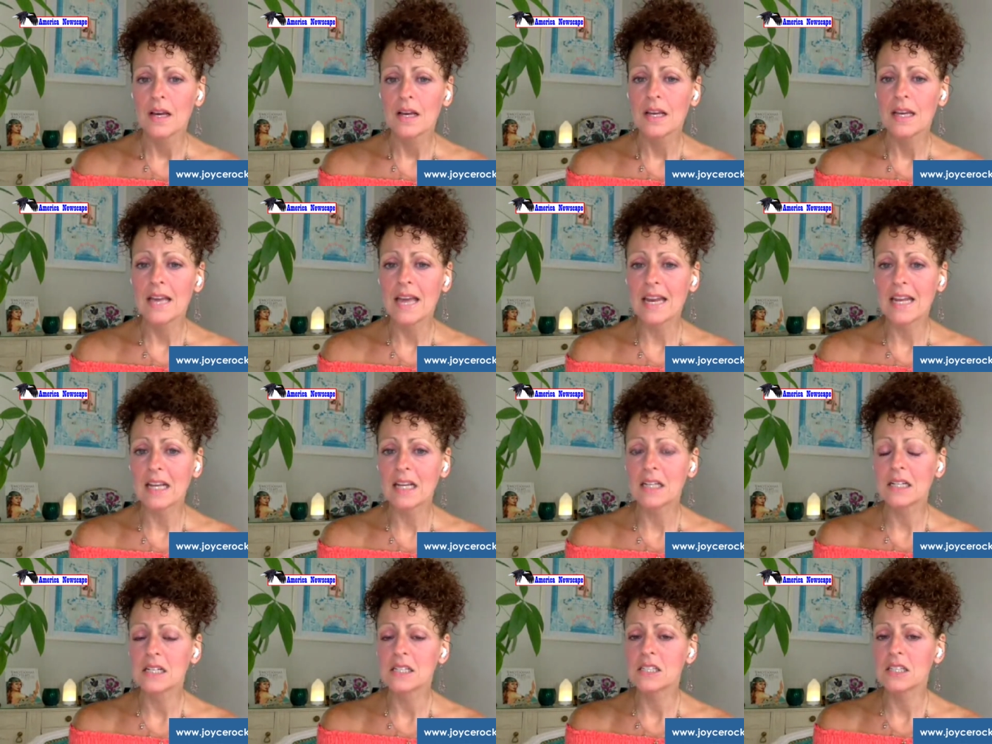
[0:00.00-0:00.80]

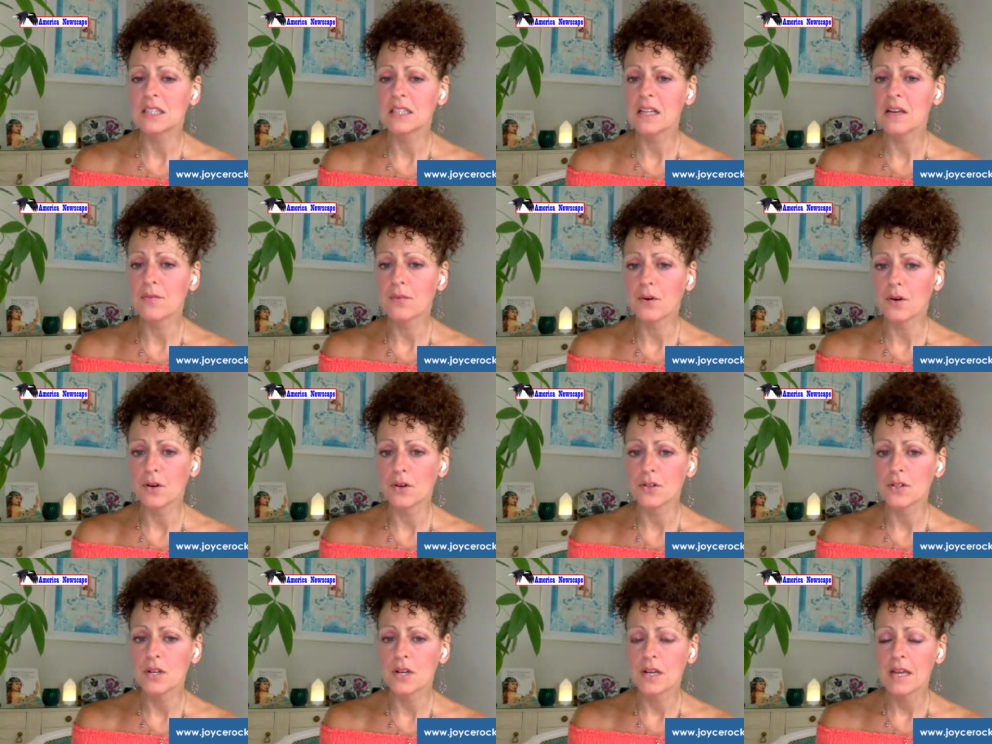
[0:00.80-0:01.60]
getting
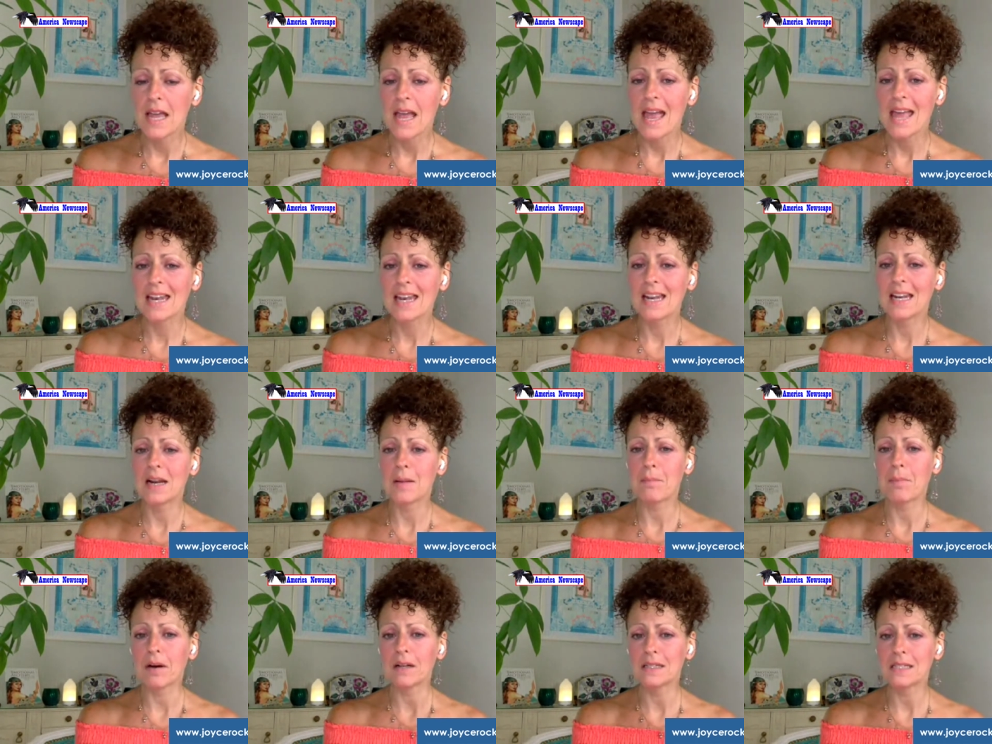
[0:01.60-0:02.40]
delivered in an
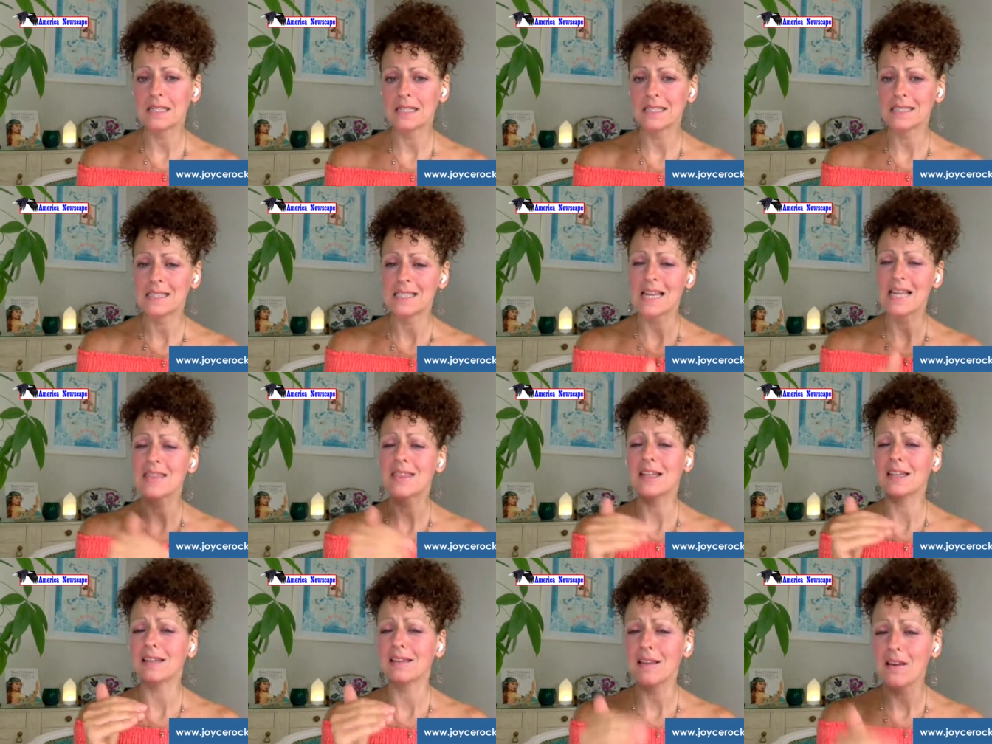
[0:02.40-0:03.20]
abundance in
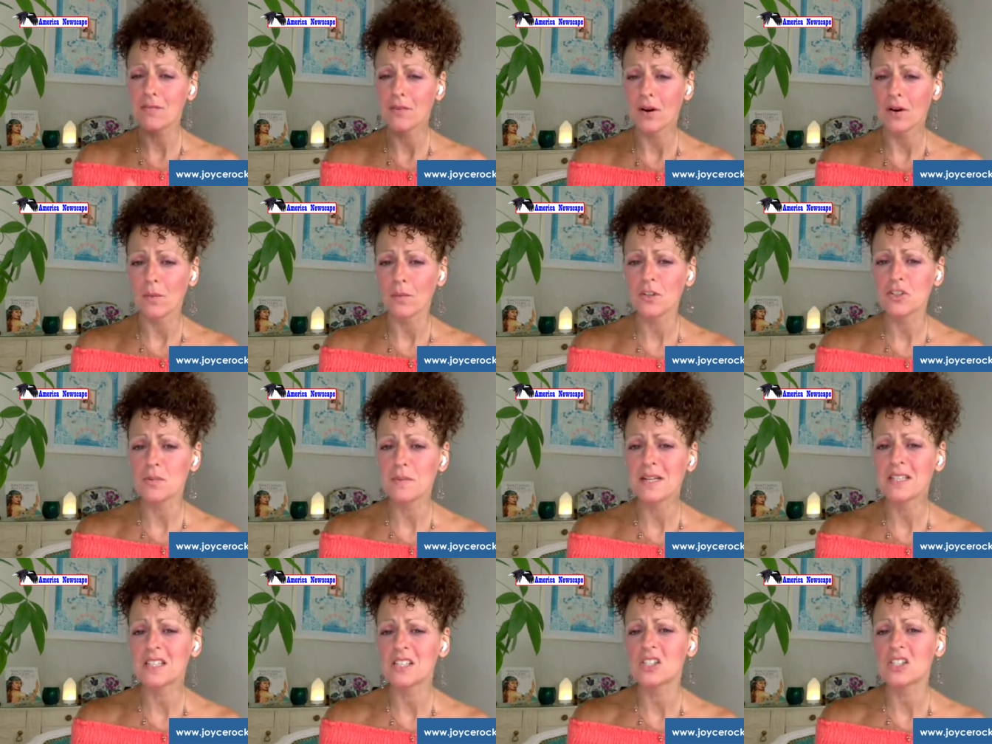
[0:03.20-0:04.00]
the liver, which
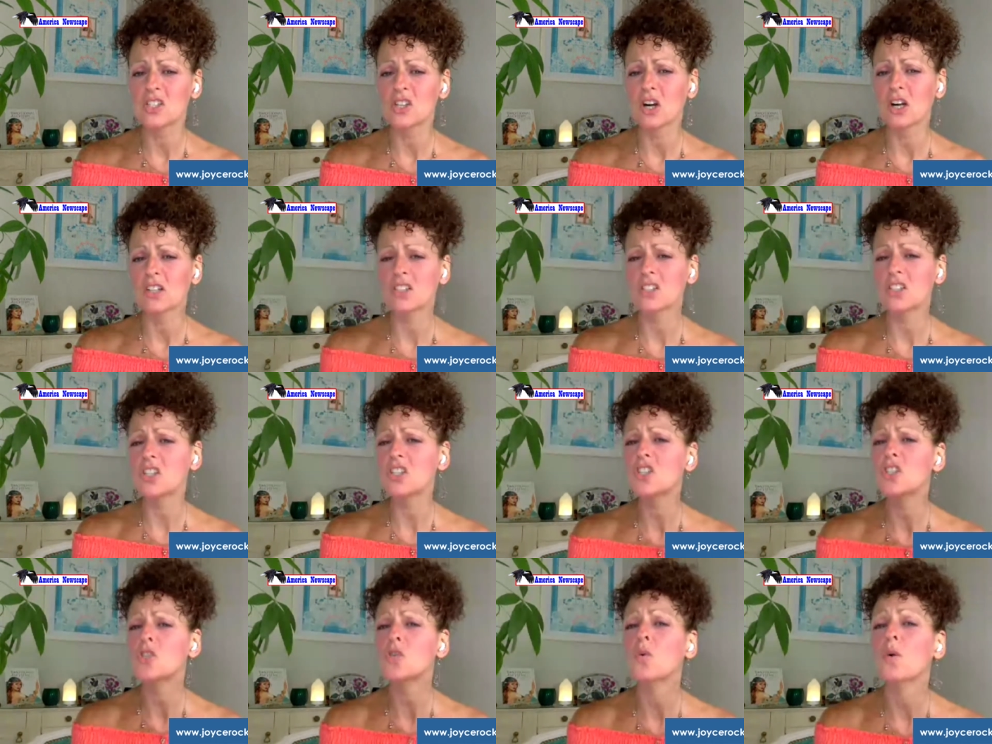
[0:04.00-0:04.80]
means it starts to
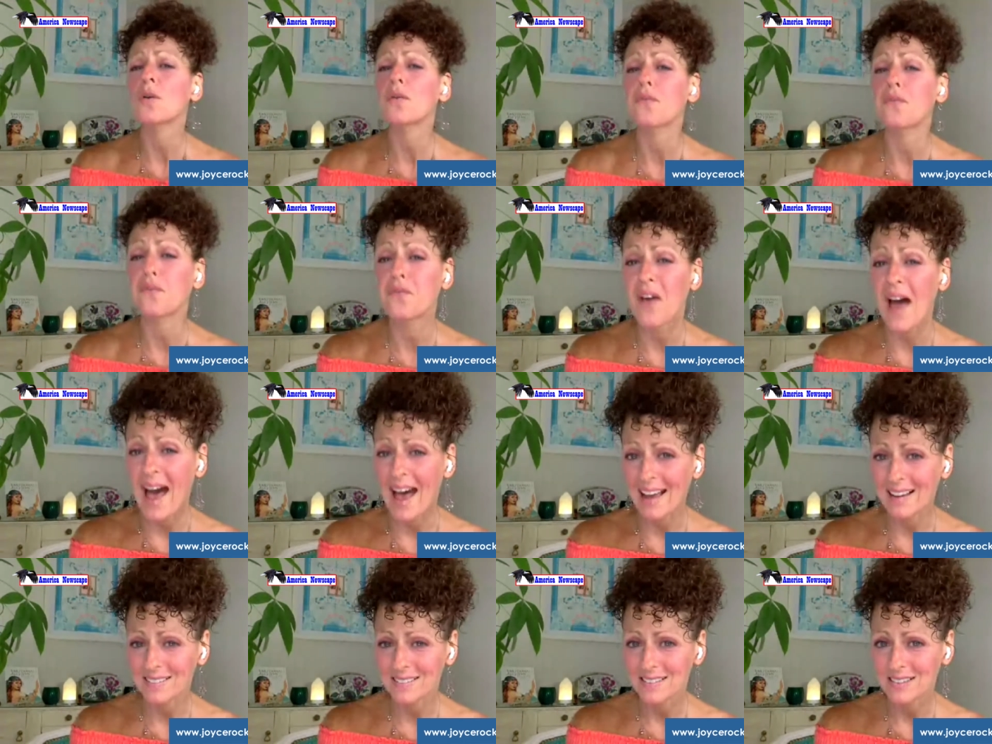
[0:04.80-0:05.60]
store fat.